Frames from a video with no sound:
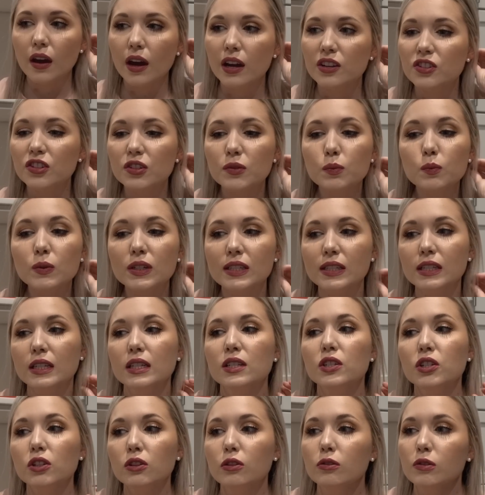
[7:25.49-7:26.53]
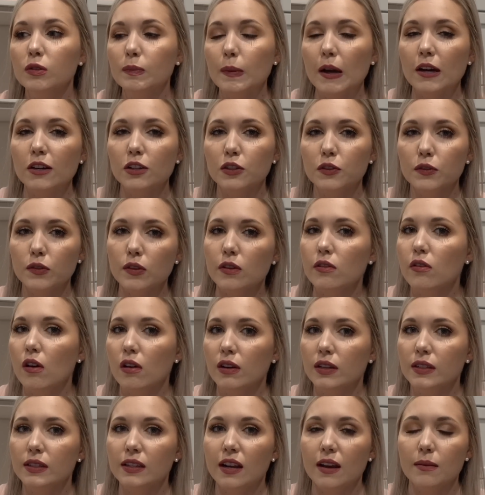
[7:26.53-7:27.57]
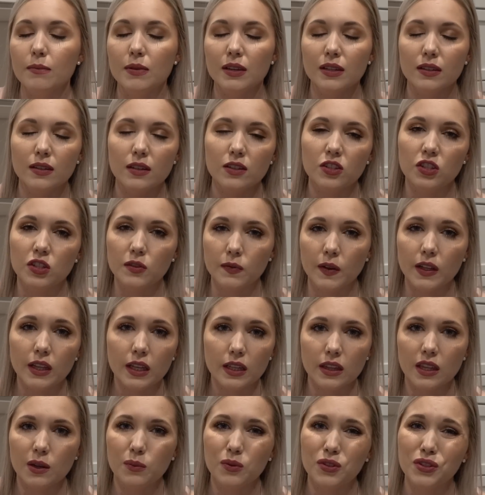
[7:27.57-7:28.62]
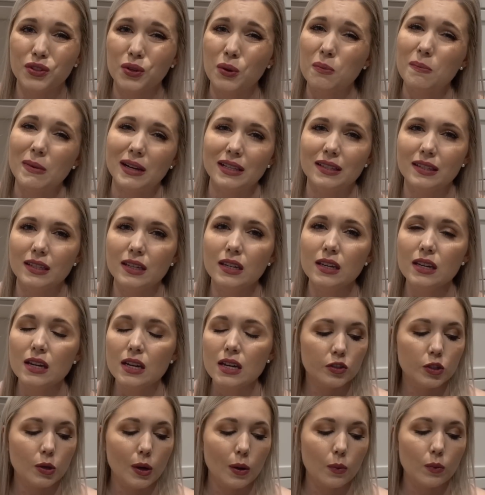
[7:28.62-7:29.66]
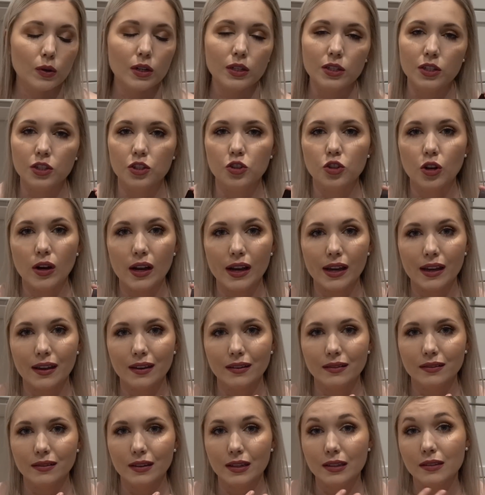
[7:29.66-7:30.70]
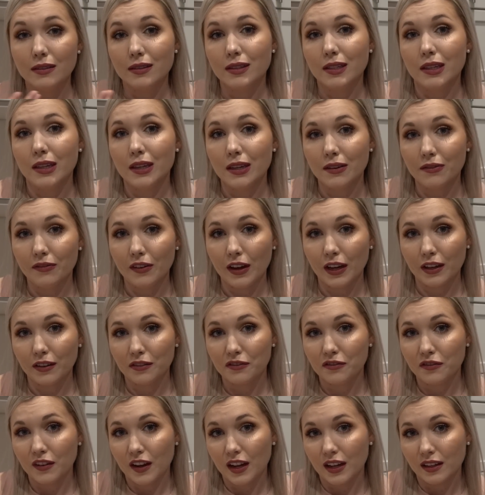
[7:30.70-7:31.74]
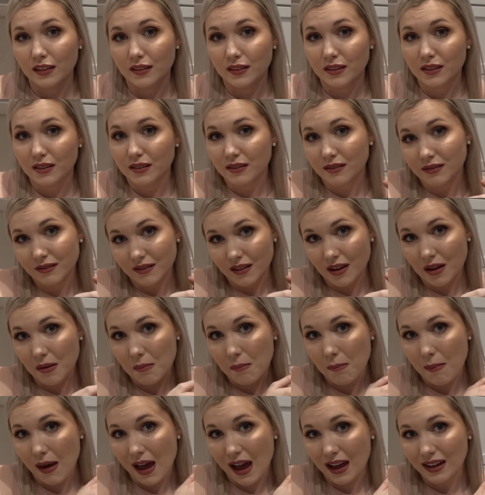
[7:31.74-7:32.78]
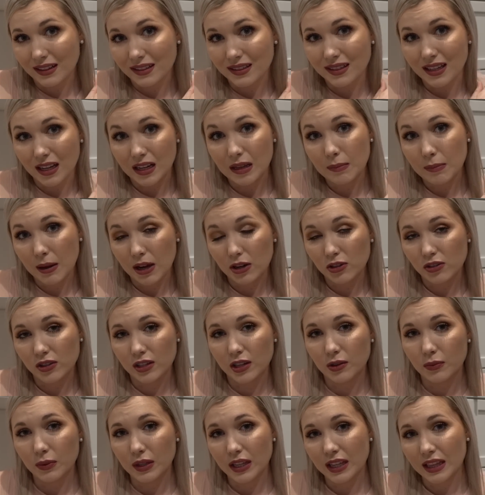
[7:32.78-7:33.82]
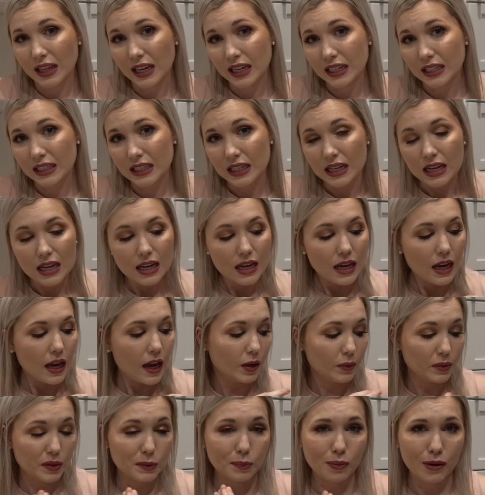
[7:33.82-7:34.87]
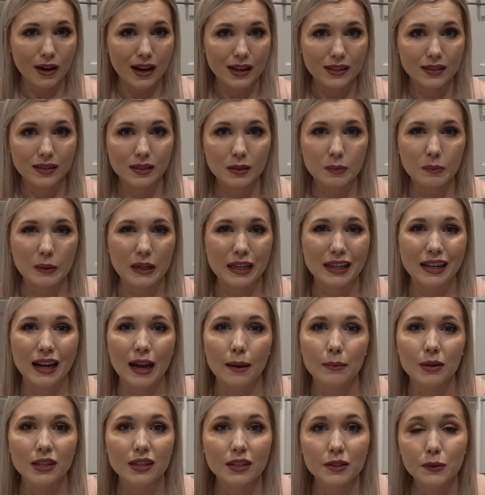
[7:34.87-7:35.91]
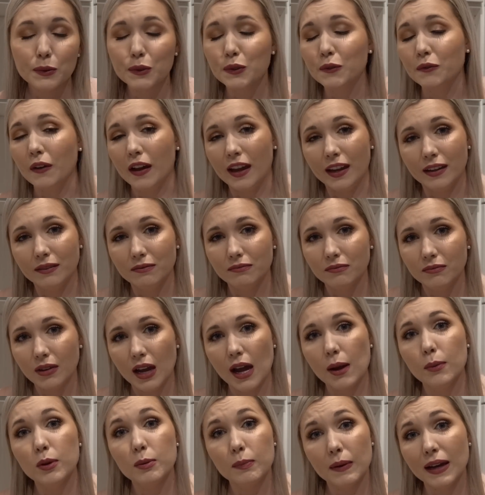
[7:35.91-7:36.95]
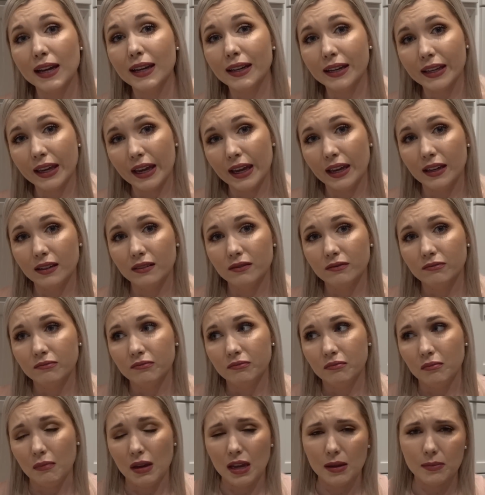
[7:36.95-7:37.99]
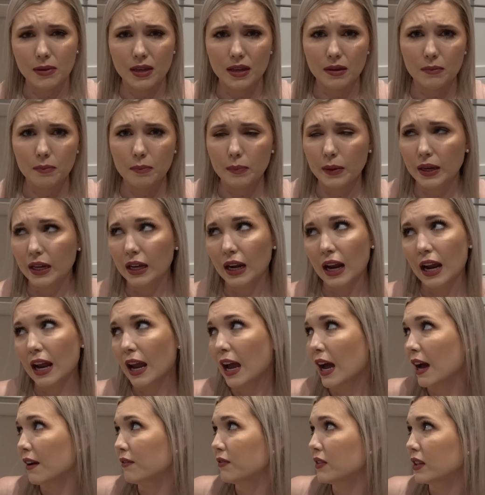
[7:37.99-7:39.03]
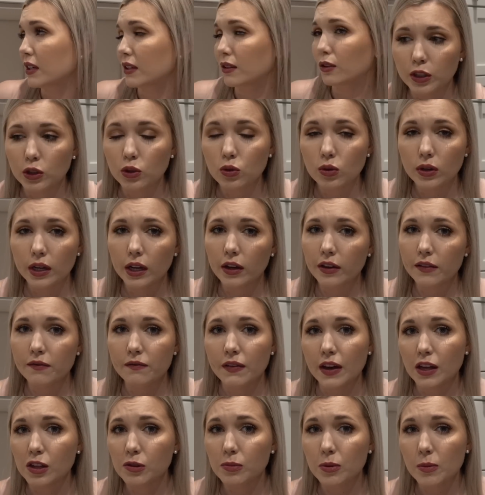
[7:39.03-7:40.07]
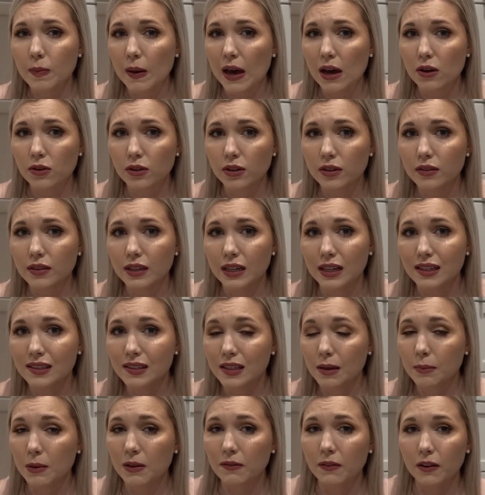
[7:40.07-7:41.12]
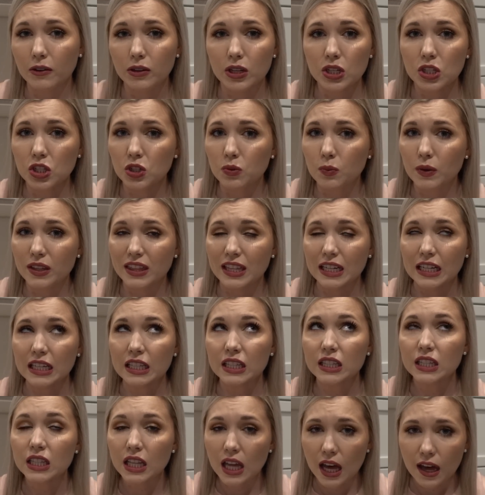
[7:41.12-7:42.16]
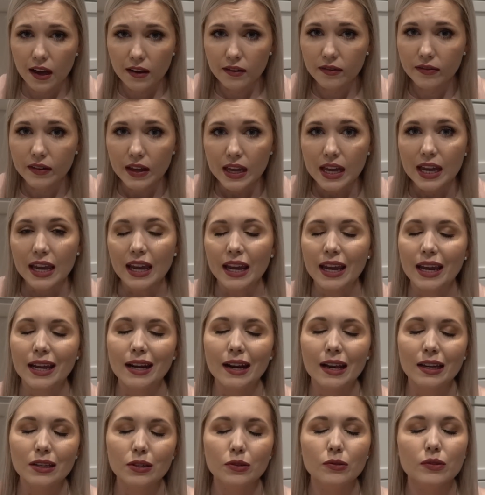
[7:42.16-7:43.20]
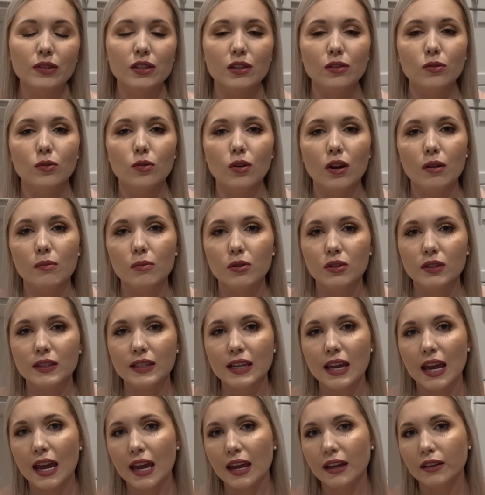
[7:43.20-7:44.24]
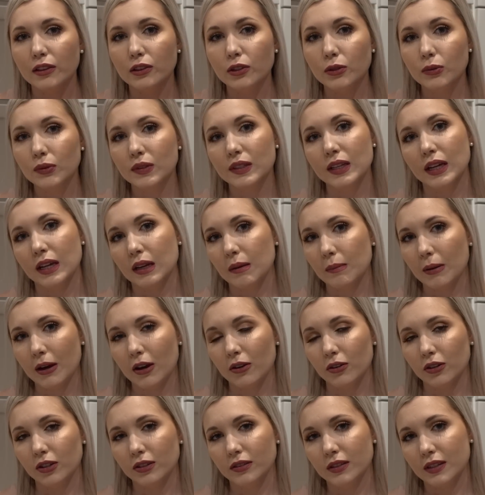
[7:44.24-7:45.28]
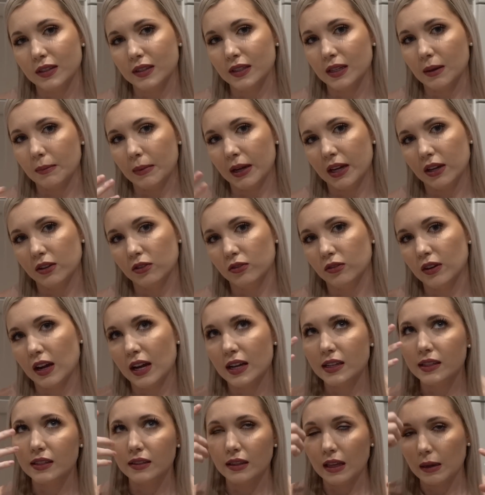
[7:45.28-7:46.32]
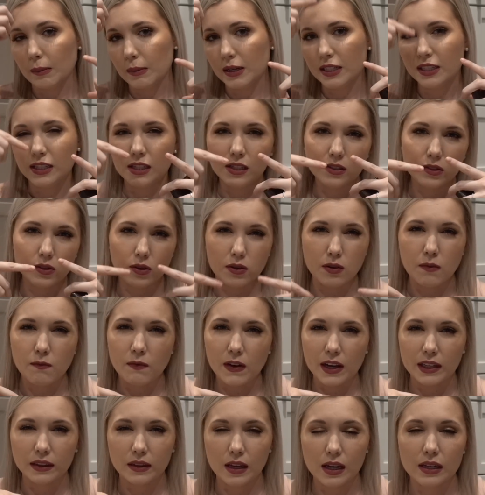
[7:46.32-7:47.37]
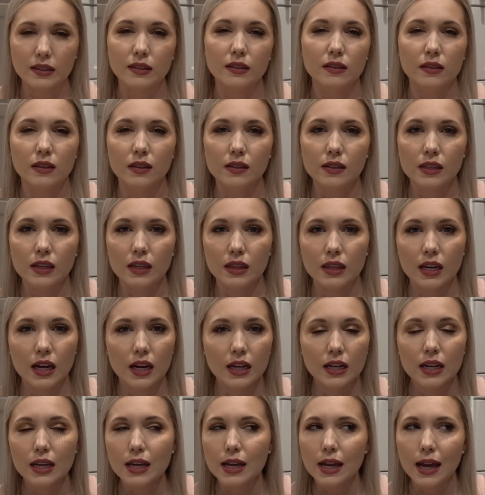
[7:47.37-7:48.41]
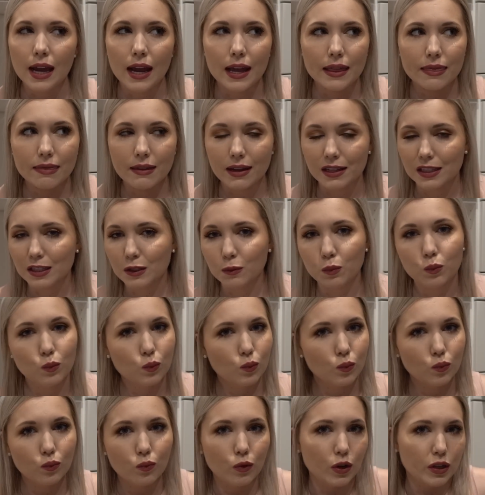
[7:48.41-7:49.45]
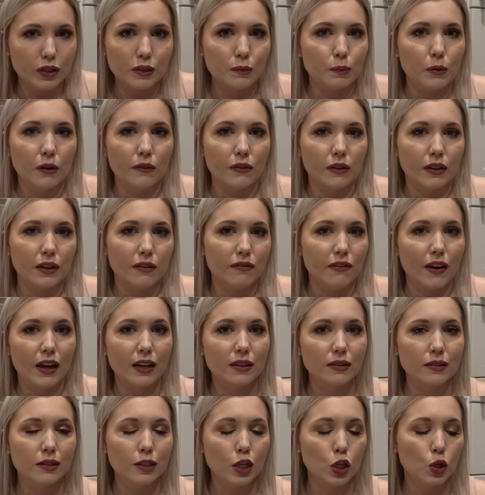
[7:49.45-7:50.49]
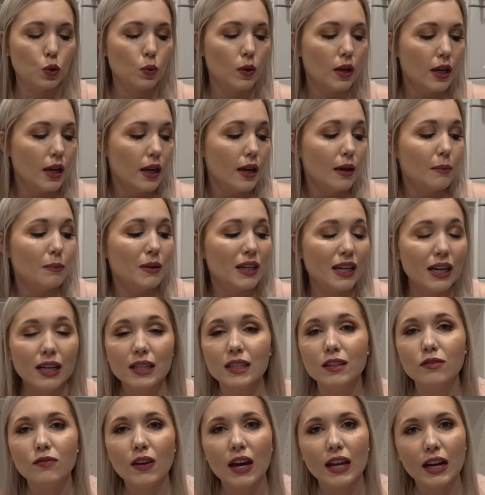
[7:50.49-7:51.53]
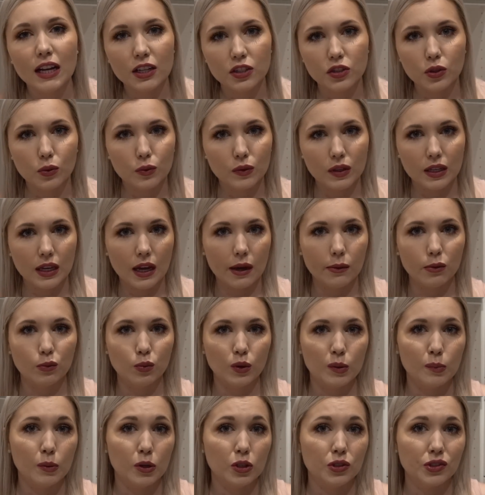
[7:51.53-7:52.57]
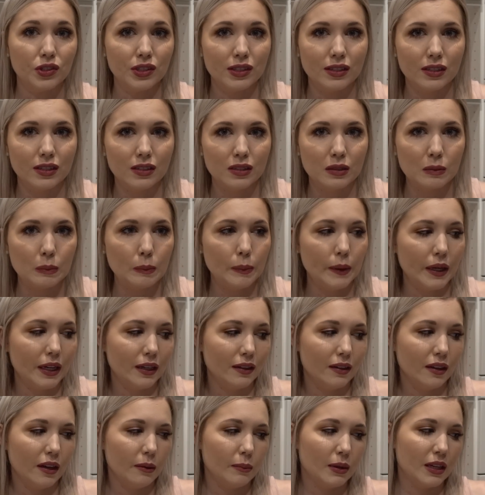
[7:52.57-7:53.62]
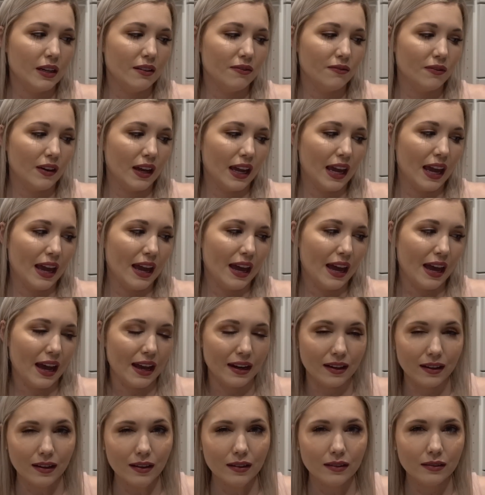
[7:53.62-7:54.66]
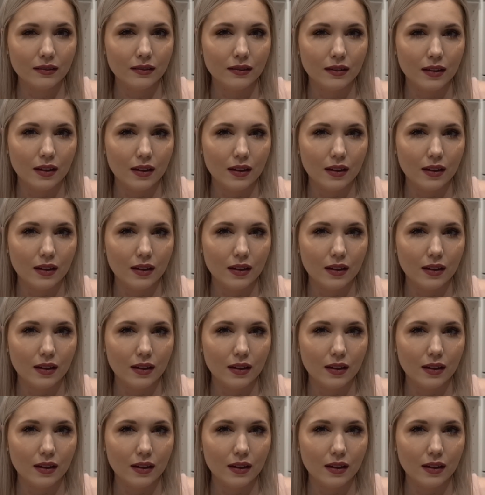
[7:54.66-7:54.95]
I just wasn't into loose powders for the longest time because I just felt like they were so messy. So I wanted to try and see if I could find a matte setting powder that I really liked that was pressed, but I mean, this was fine. I would buy it again, maybe, but I have the L'Oreal Infallible Powder that I set my foundation with that I love, and I use the Laura Mercier Loose Setting Powder to set my under eyes and like my T-zone and fine lines and things like that, and that's works perfectly fine. So because of that, I don't think I would repurchase this, but I mean, if I had it,